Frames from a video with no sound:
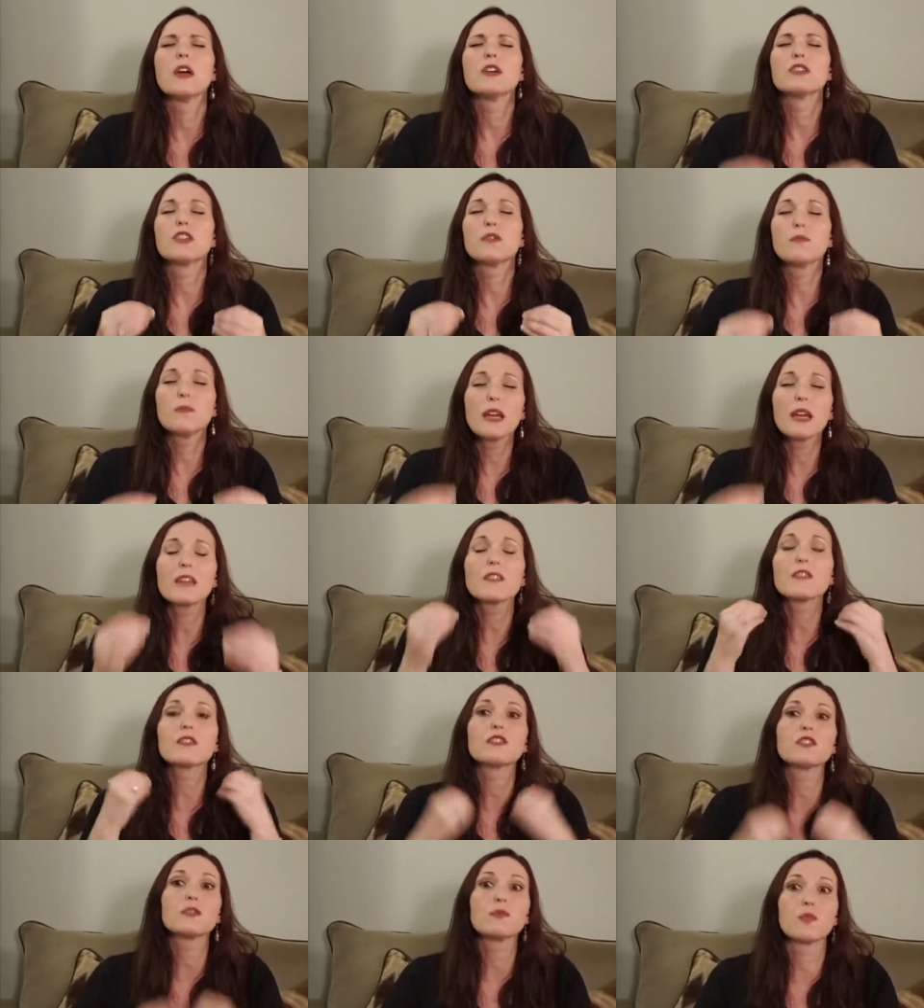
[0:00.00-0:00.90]
to make
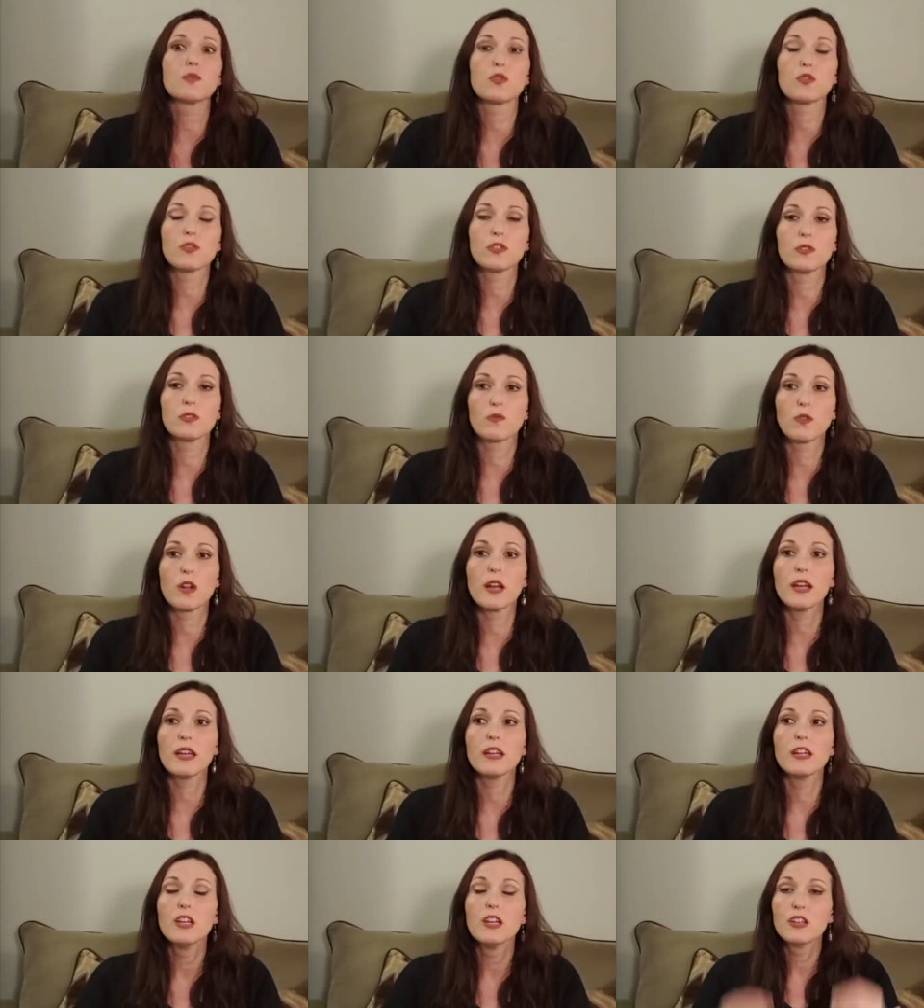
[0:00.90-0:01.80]
this more than
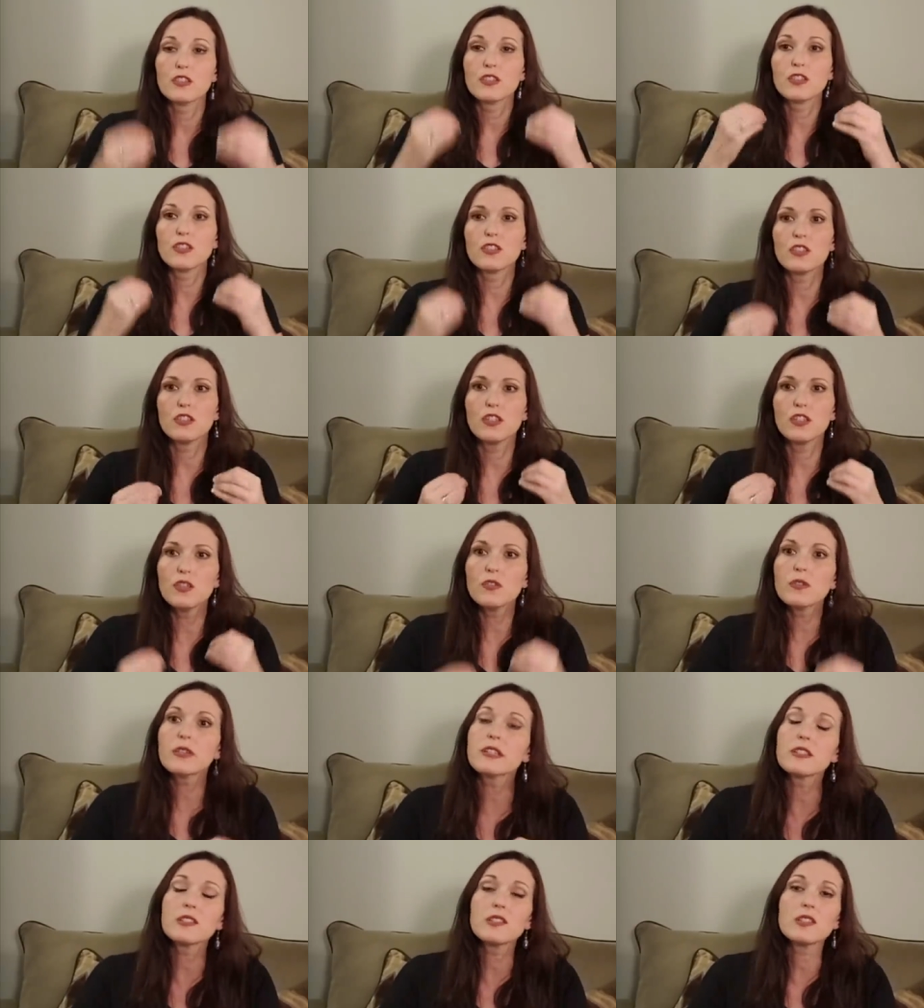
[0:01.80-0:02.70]
right so that you
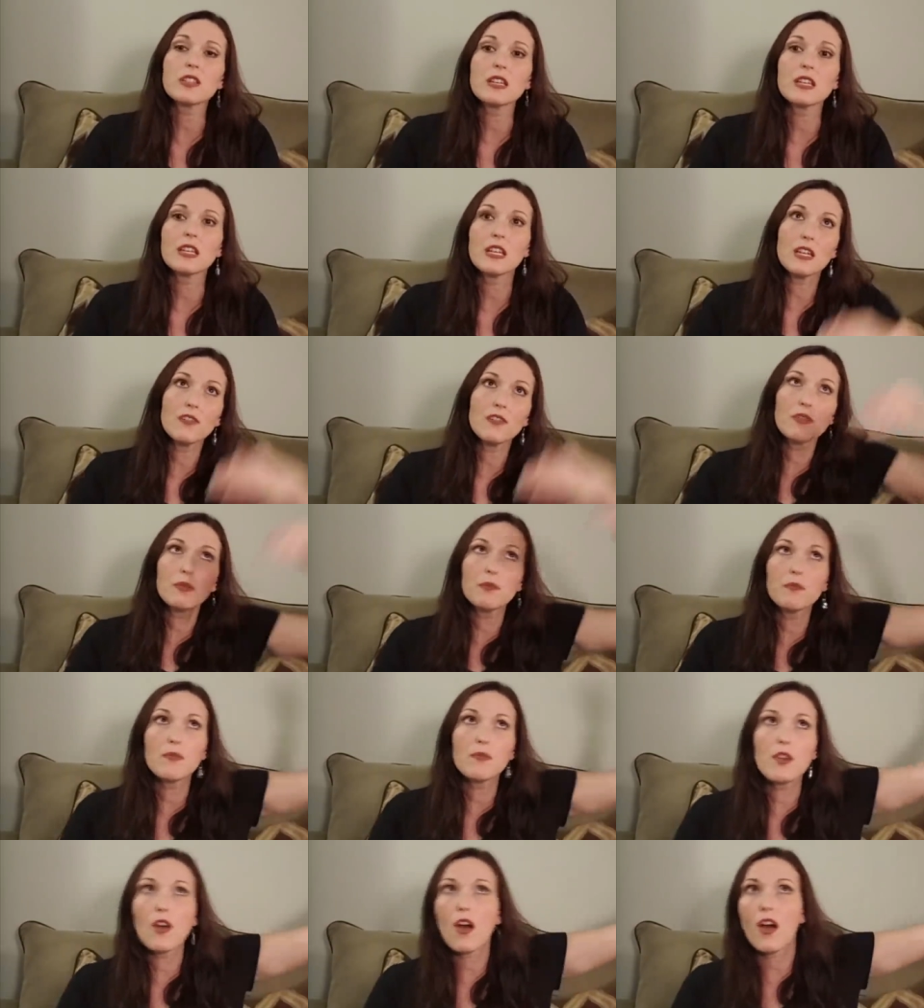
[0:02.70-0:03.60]
can see,
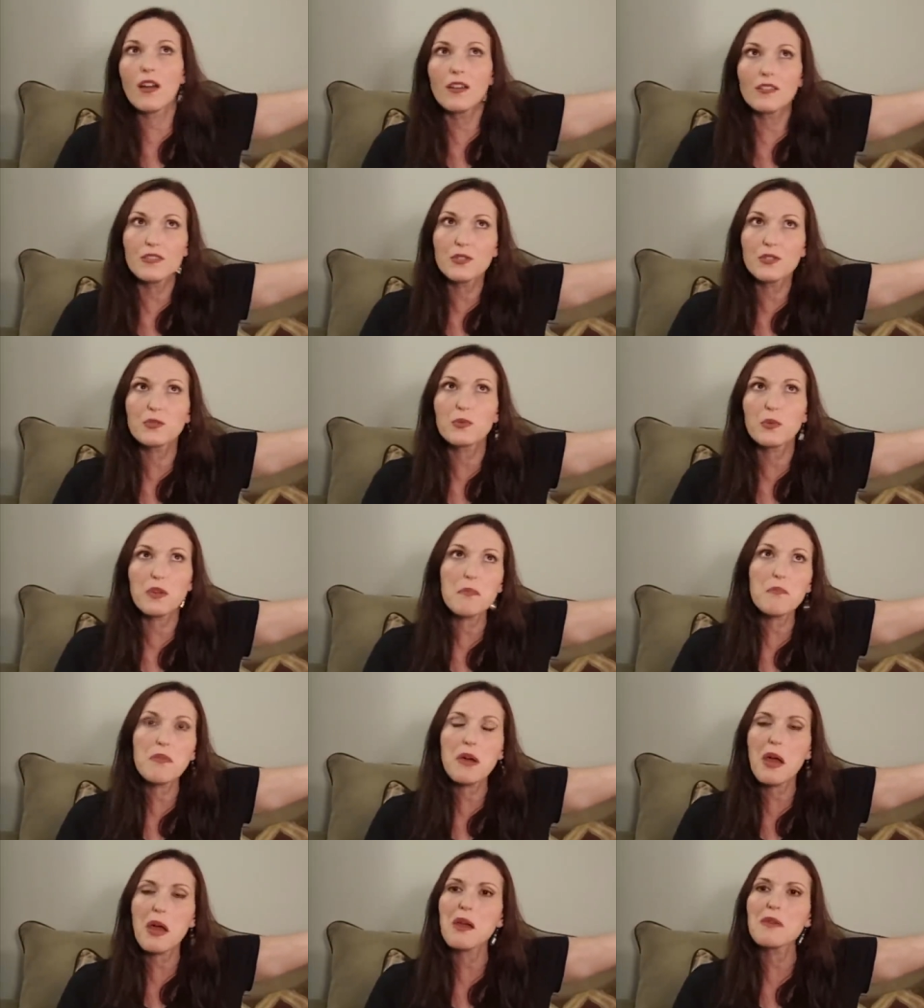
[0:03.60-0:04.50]
even not in the sweet
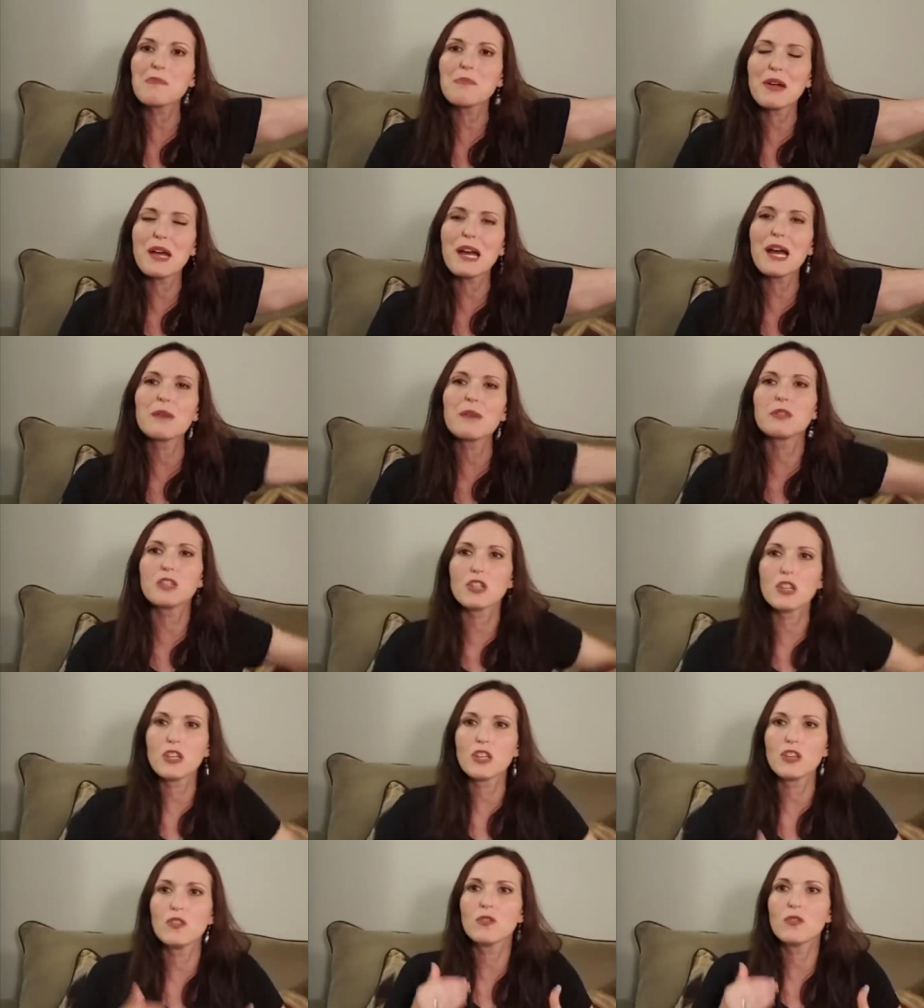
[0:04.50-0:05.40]
by and by, but
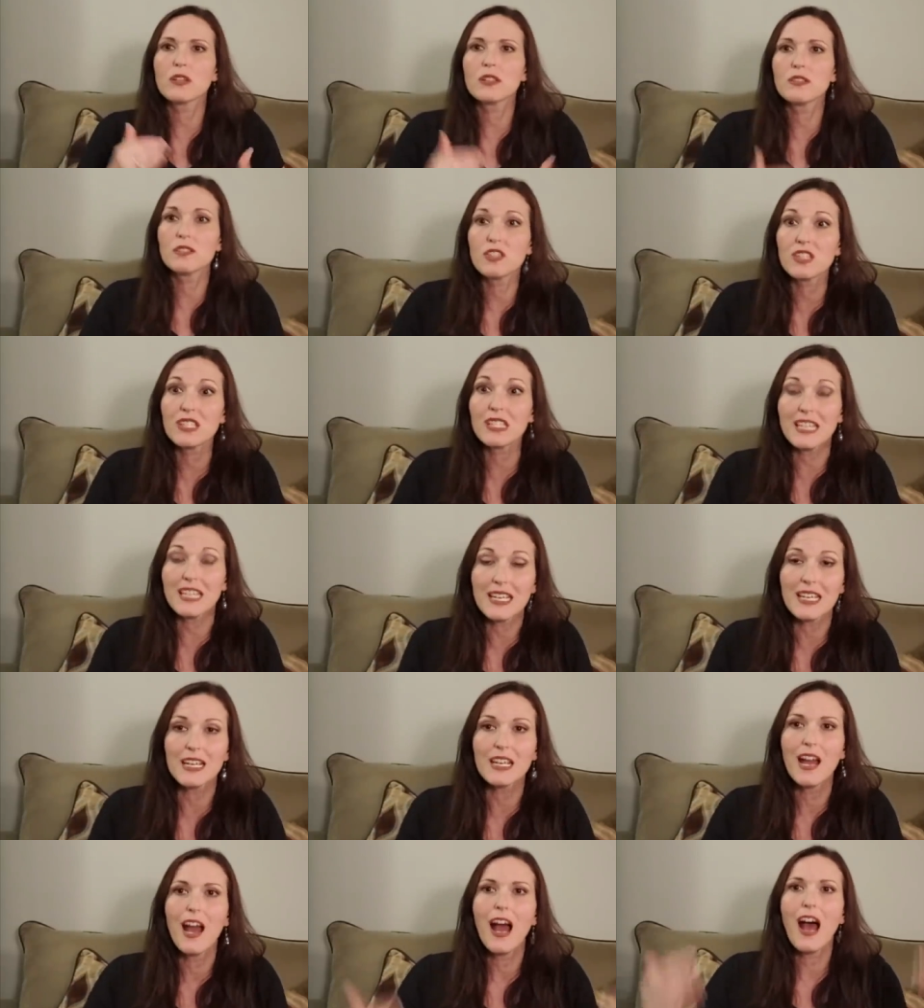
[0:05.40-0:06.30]
that you can
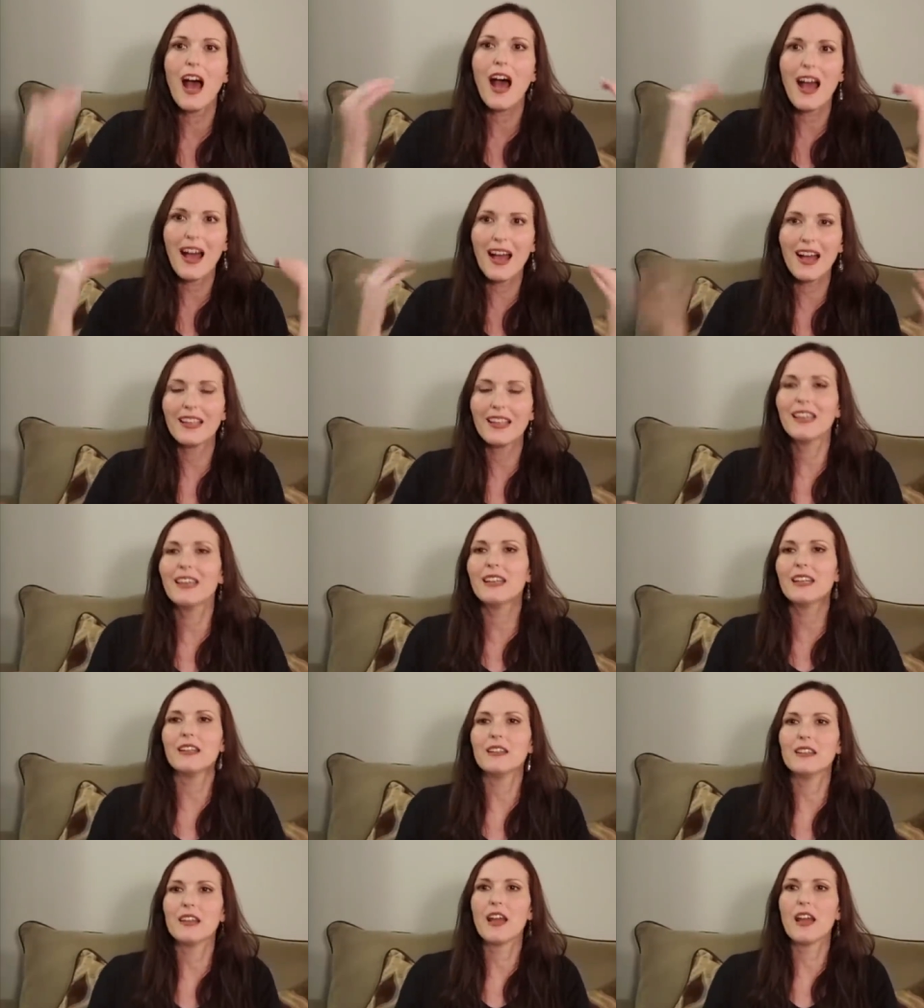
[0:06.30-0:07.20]
see, I get
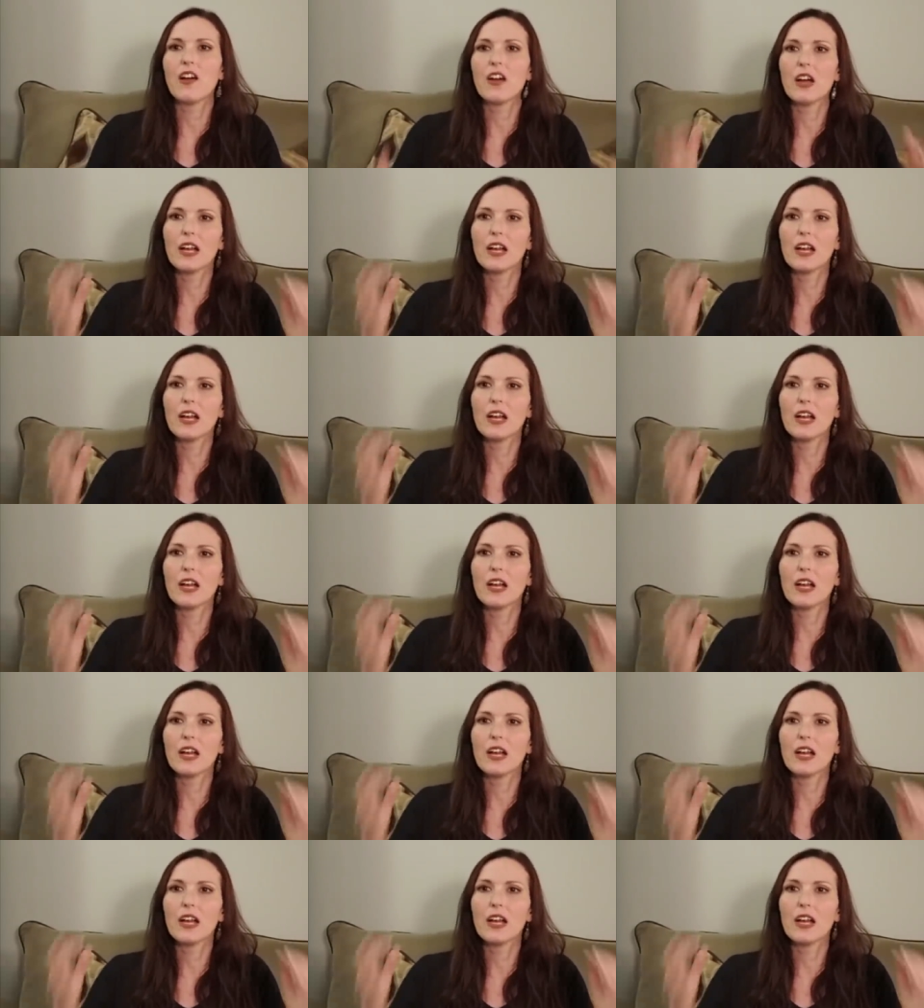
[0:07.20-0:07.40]
it now.